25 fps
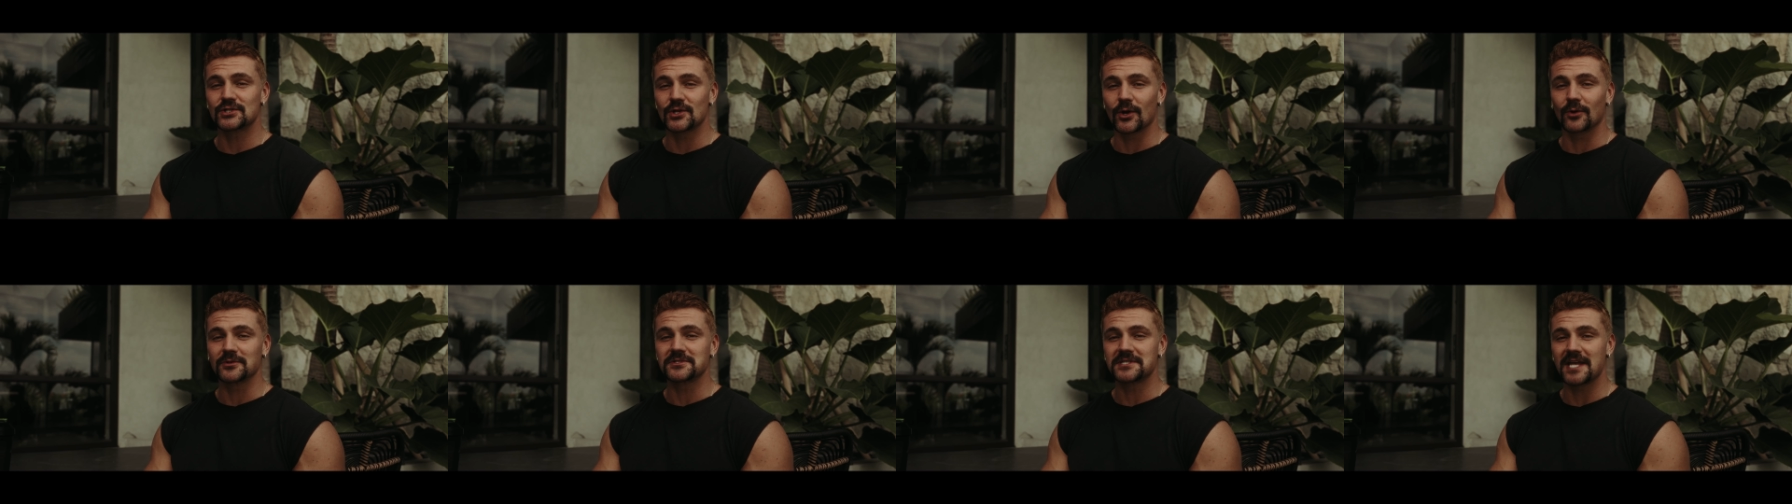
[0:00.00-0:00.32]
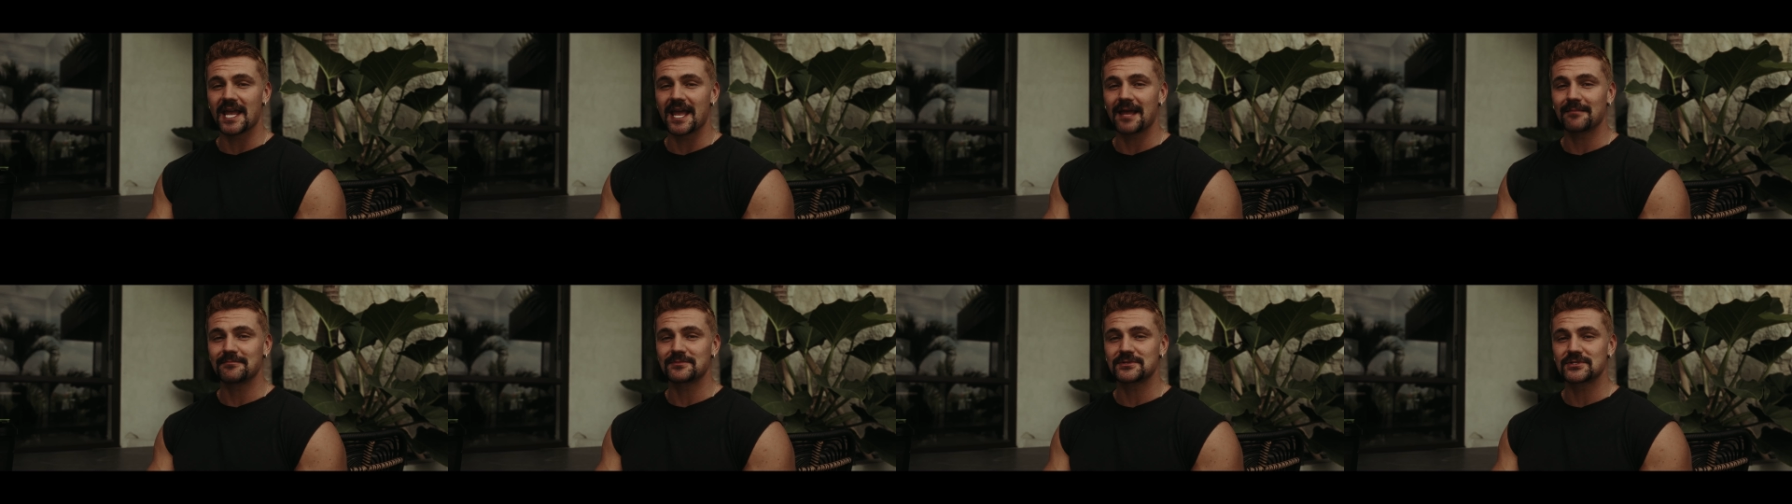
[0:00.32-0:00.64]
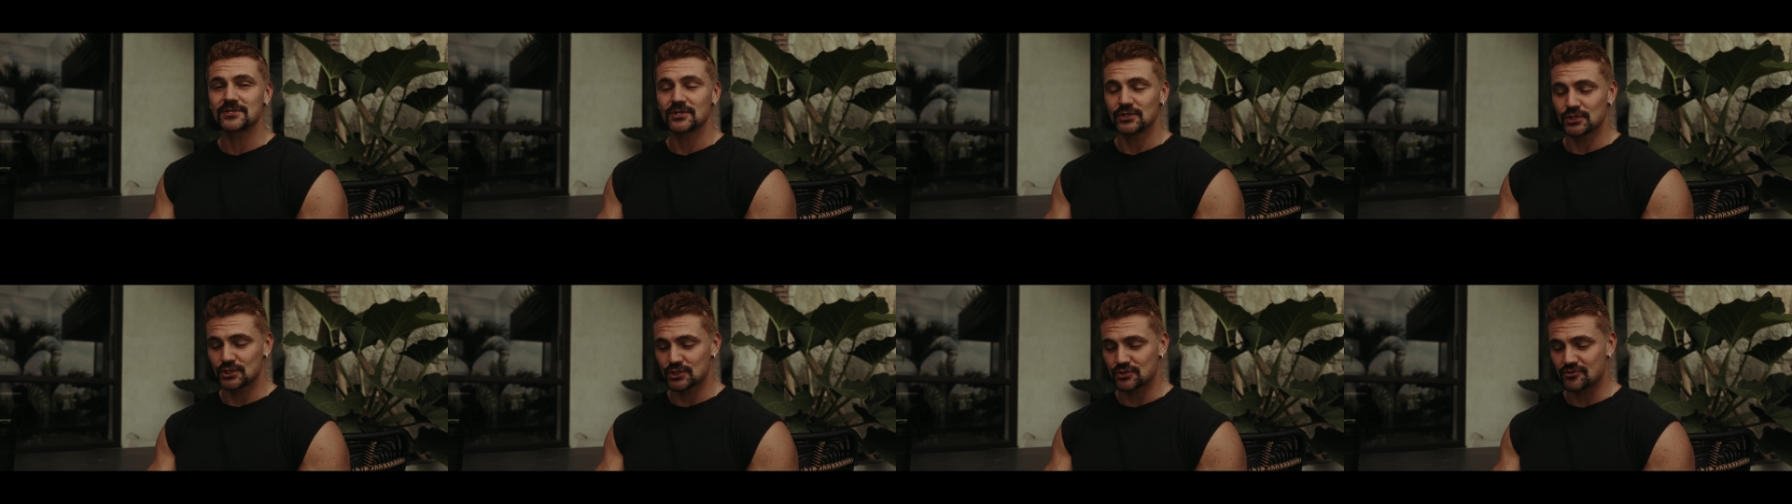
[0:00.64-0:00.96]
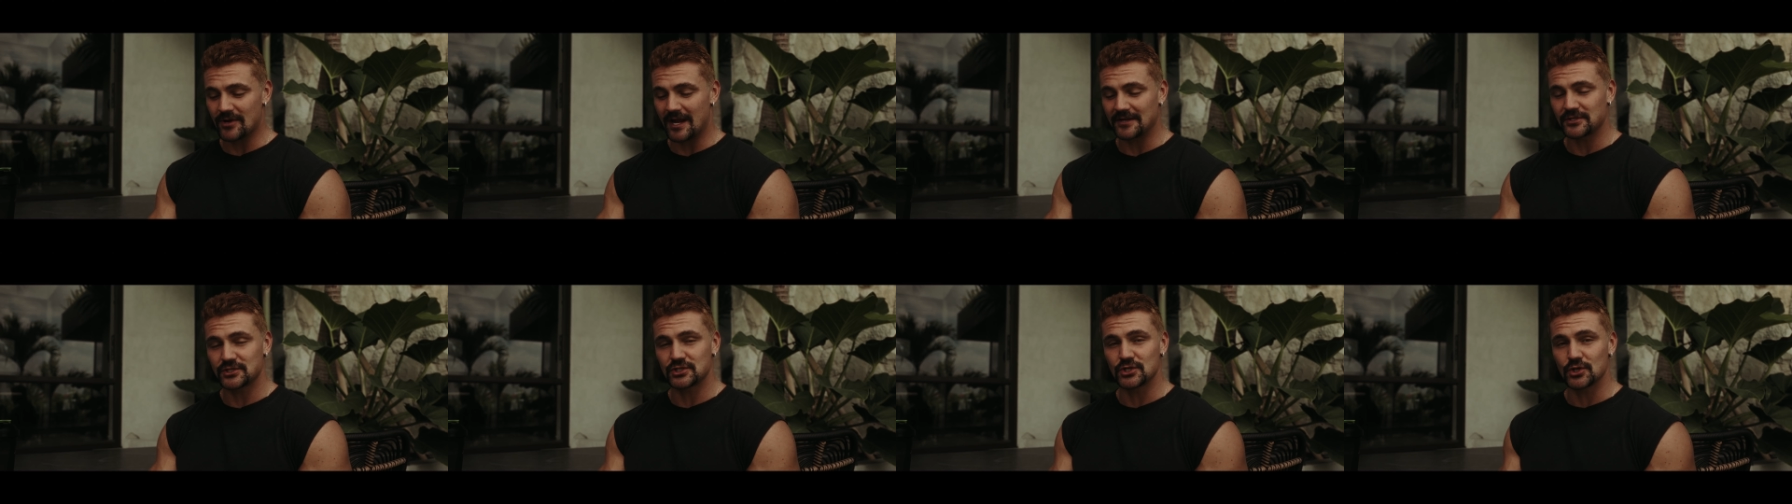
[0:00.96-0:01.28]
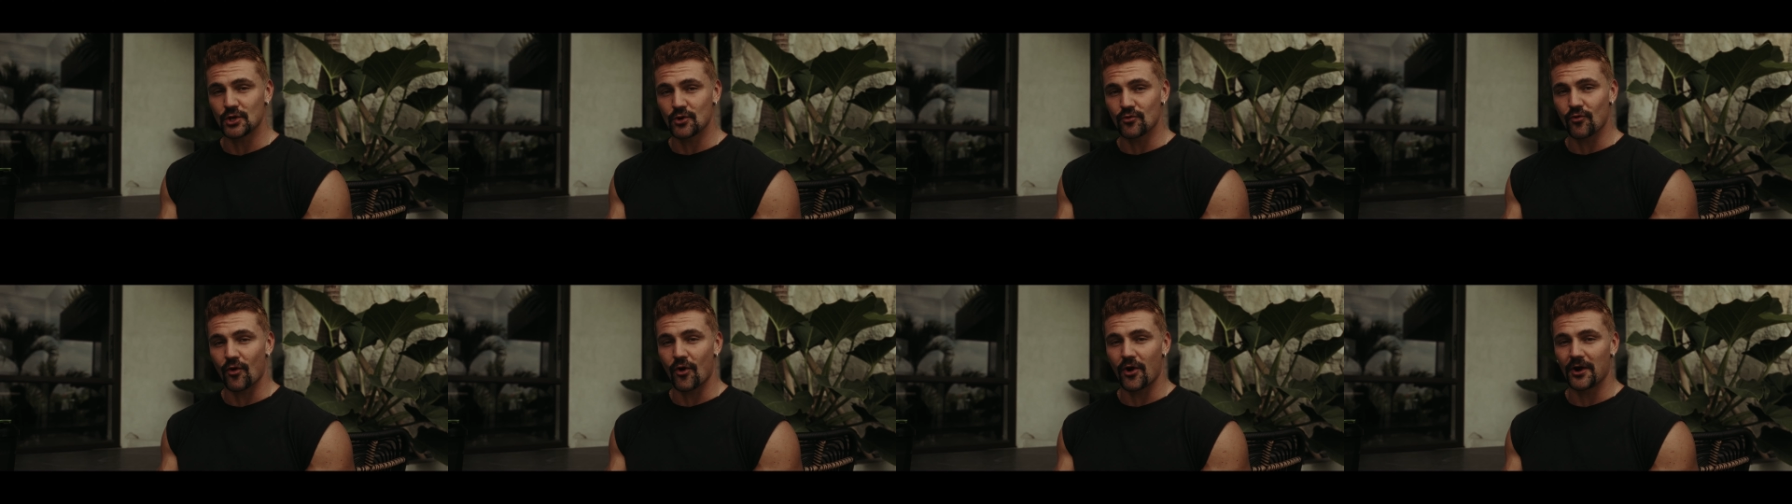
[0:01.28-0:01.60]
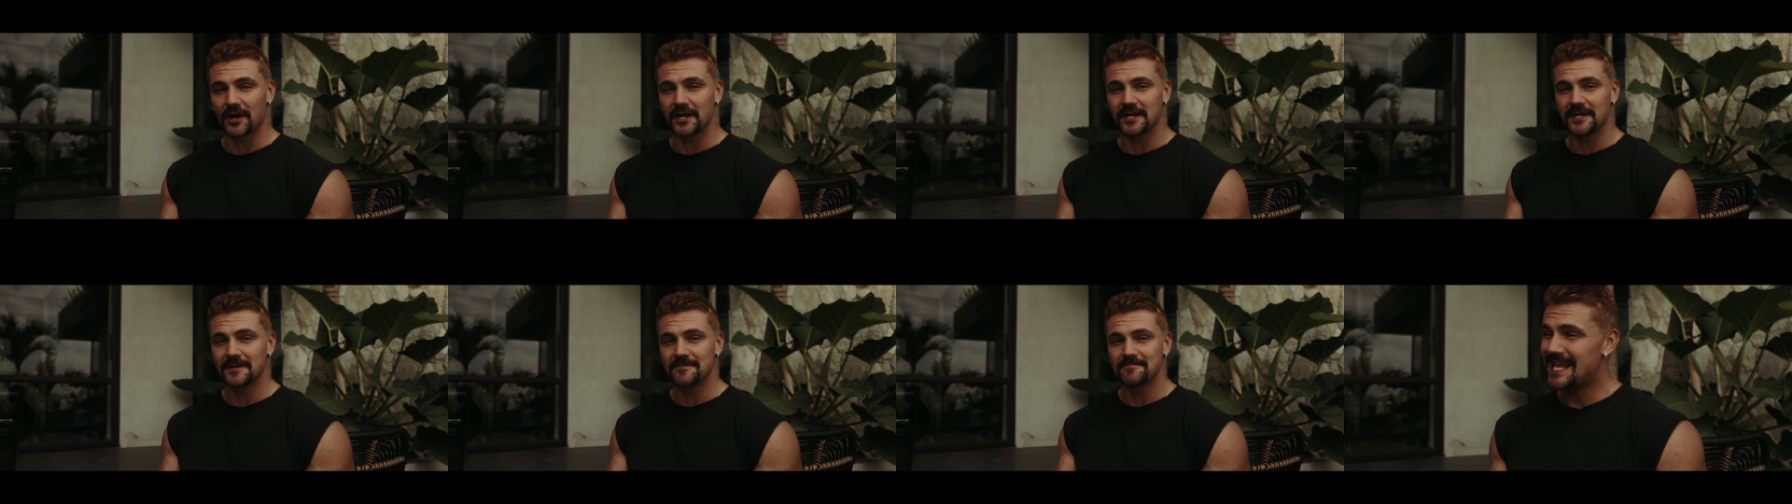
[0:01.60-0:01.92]
those hips, stretch your
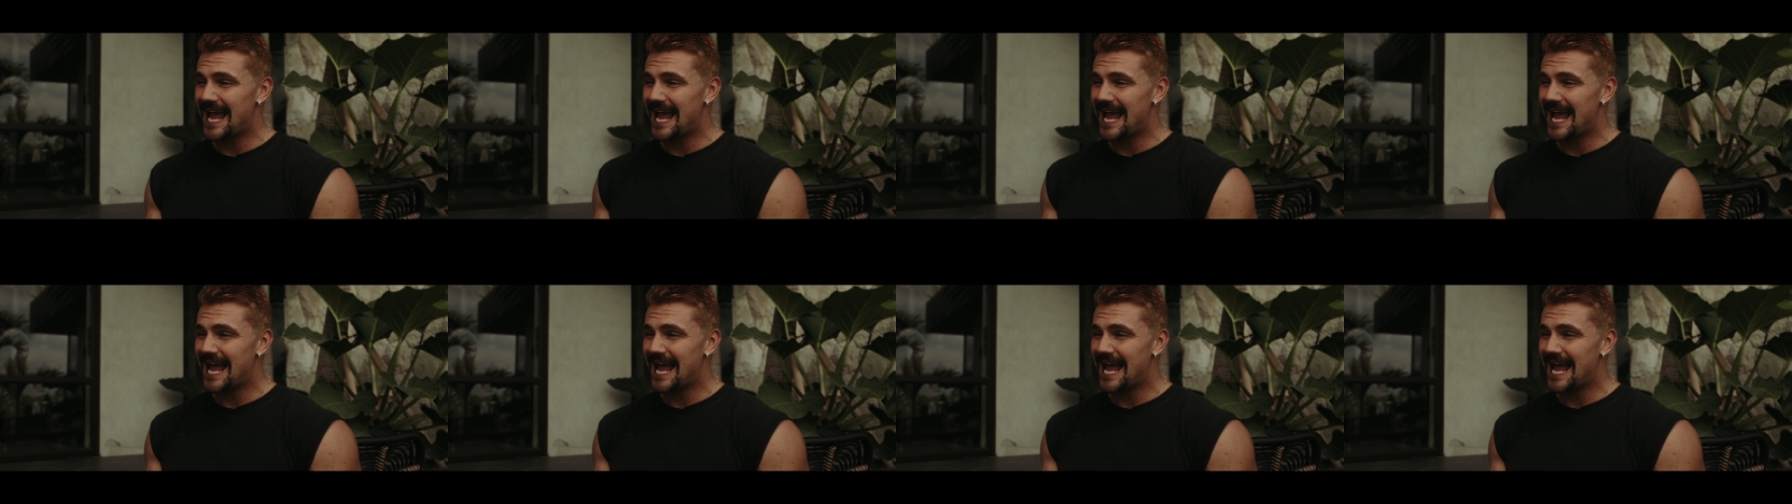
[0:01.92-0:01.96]
groin,